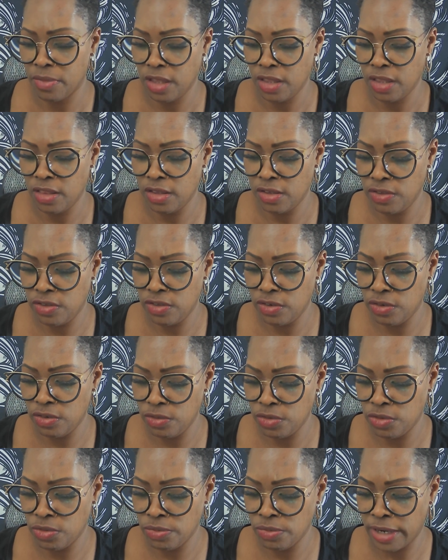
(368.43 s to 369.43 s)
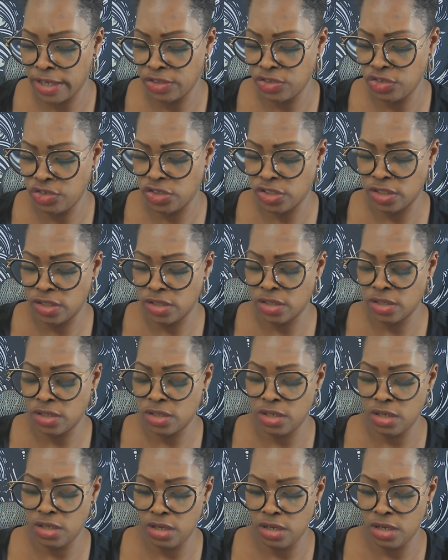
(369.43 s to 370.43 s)
this new direction
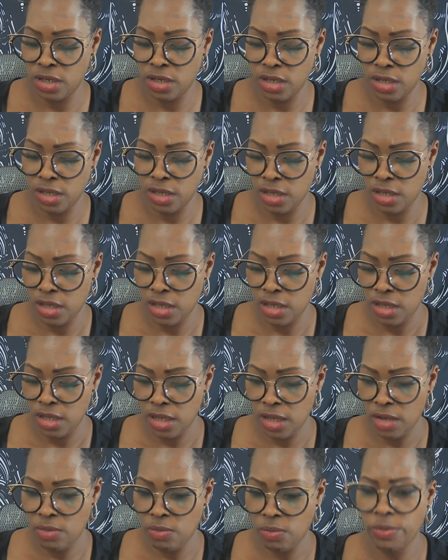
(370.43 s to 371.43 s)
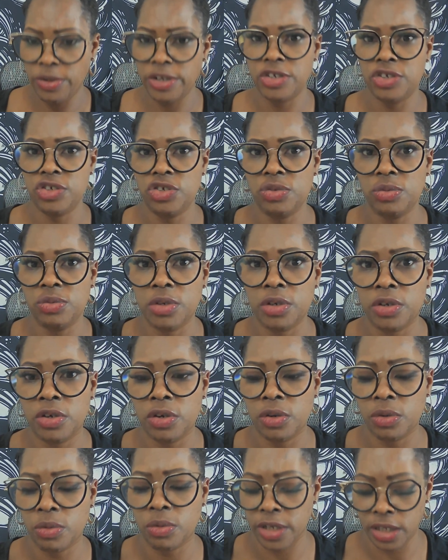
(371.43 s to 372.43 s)
in which you are
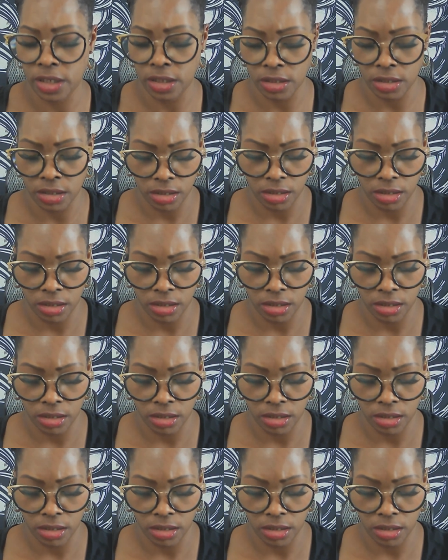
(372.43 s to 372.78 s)
going.